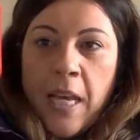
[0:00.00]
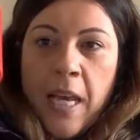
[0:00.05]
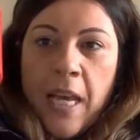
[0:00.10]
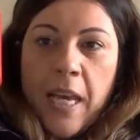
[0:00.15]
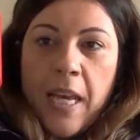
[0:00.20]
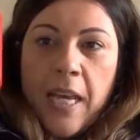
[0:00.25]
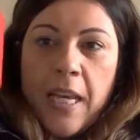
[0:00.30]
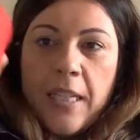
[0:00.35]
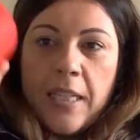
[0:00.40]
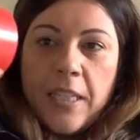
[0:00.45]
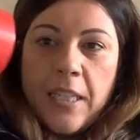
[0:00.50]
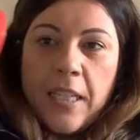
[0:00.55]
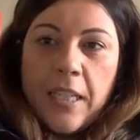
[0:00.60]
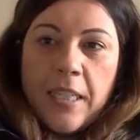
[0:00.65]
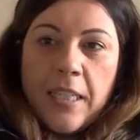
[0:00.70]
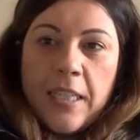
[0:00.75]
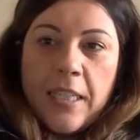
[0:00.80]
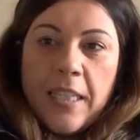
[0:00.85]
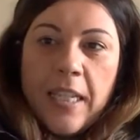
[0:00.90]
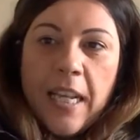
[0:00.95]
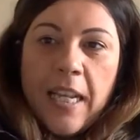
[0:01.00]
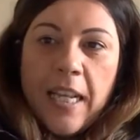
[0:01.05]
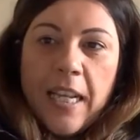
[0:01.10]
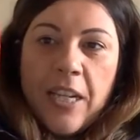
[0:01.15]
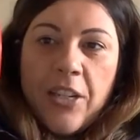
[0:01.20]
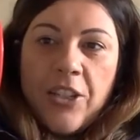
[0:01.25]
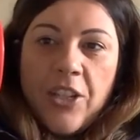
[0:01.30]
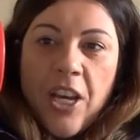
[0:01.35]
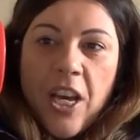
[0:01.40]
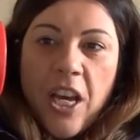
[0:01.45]
It's a
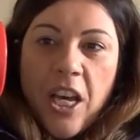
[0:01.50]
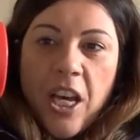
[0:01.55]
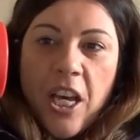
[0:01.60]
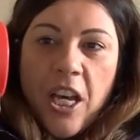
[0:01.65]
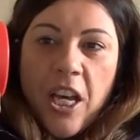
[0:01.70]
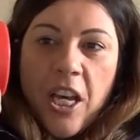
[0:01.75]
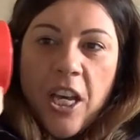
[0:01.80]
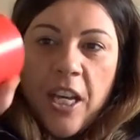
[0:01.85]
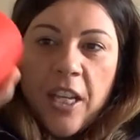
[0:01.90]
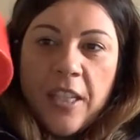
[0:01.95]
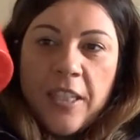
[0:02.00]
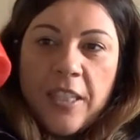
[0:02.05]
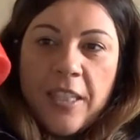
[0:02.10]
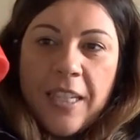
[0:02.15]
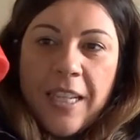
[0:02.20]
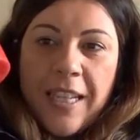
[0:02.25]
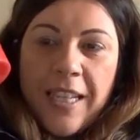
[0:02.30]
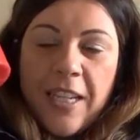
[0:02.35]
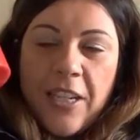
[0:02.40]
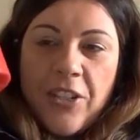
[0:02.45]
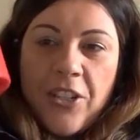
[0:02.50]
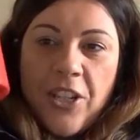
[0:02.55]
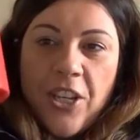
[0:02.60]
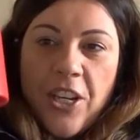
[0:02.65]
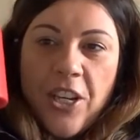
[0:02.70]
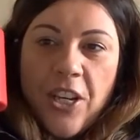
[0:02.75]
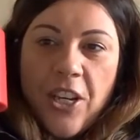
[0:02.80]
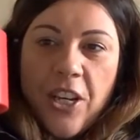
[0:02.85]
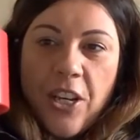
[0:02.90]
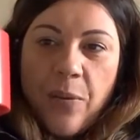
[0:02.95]
cylinder.
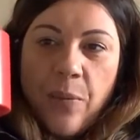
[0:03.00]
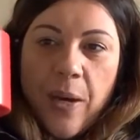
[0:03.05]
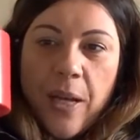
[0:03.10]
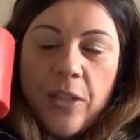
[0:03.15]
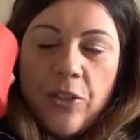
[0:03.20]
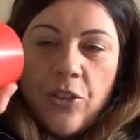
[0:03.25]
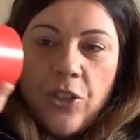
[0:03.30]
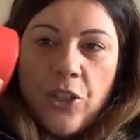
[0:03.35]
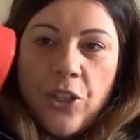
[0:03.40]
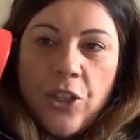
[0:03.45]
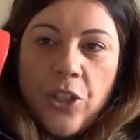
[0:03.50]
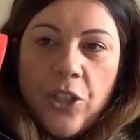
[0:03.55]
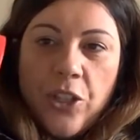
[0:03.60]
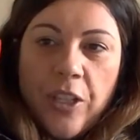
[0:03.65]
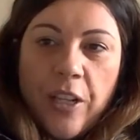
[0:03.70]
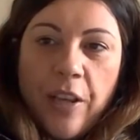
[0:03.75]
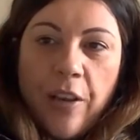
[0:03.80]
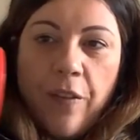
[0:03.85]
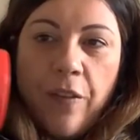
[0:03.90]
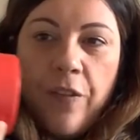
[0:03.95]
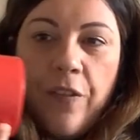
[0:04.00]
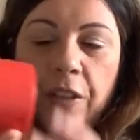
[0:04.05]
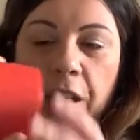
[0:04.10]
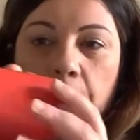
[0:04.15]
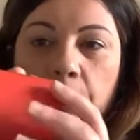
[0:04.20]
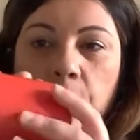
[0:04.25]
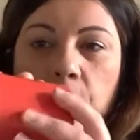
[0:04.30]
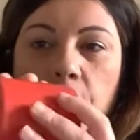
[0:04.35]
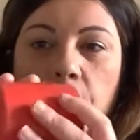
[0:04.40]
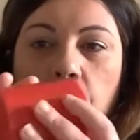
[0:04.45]
Cylinder. Well done. If
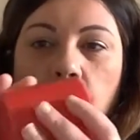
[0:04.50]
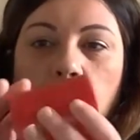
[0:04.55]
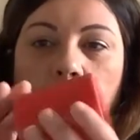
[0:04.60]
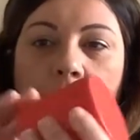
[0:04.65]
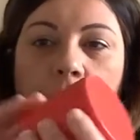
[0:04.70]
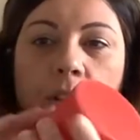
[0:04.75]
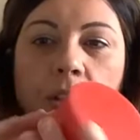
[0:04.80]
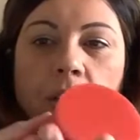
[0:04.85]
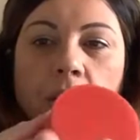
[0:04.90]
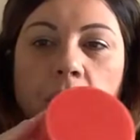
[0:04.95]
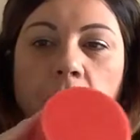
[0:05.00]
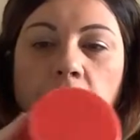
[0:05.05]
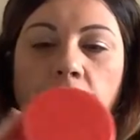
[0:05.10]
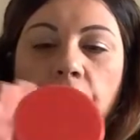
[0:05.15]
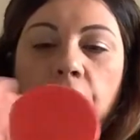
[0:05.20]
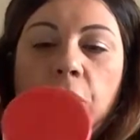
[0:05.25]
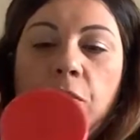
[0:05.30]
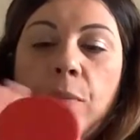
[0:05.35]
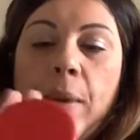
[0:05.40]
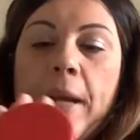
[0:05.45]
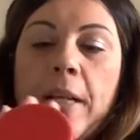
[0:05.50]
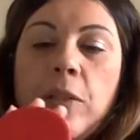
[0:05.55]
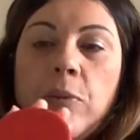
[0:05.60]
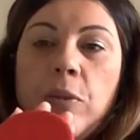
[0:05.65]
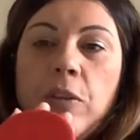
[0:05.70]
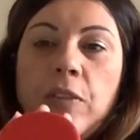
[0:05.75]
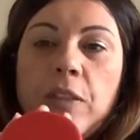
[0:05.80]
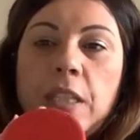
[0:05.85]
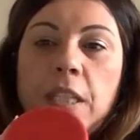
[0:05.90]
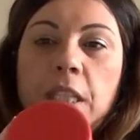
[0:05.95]
that was the one you thought of, it reminds
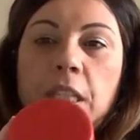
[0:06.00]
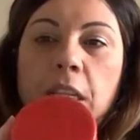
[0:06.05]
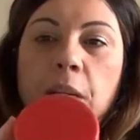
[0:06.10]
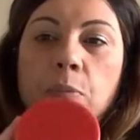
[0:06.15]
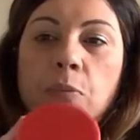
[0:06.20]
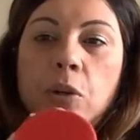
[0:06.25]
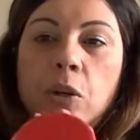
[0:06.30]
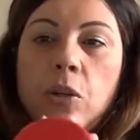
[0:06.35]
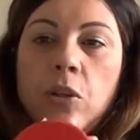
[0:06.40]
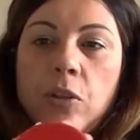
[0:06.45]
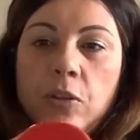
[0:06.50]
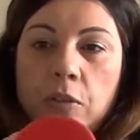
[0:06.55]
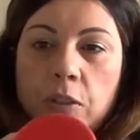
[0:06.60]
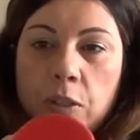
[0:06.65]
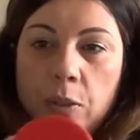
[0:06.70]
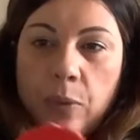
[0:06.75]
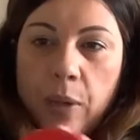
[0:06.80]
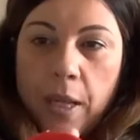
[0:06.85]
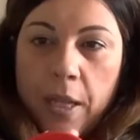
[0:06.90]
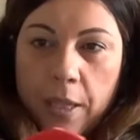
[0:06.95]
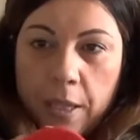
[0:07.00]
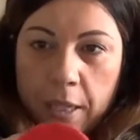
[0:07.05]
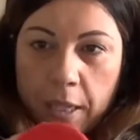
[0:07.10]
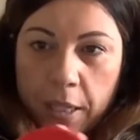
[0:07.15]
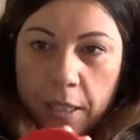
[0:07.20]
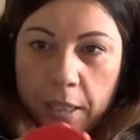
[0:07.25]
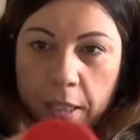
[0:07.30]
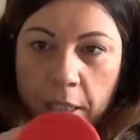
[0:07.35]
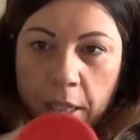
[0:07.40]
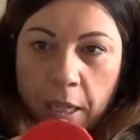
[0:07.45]
me of a steamroller as well. This.
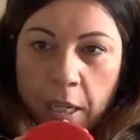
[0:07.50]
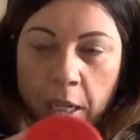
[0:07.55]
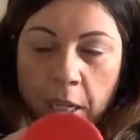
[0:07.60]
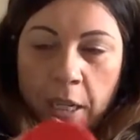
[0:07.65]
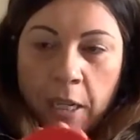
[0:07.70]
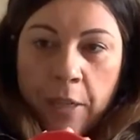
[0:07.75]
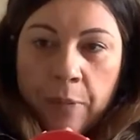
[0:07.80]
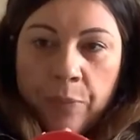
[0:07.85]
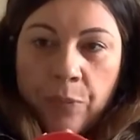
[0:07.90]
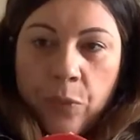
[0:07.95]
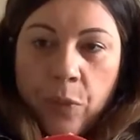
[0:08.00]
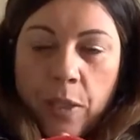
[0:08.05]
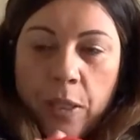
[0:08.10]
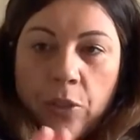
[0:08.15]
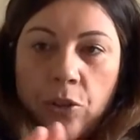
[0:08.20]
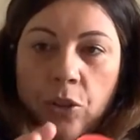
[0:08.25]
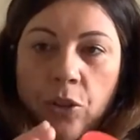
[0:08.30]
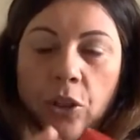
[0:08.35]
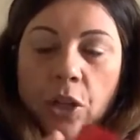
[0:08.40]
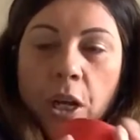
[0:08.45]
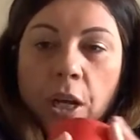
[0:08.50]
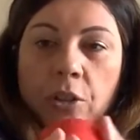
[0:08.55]
Well done.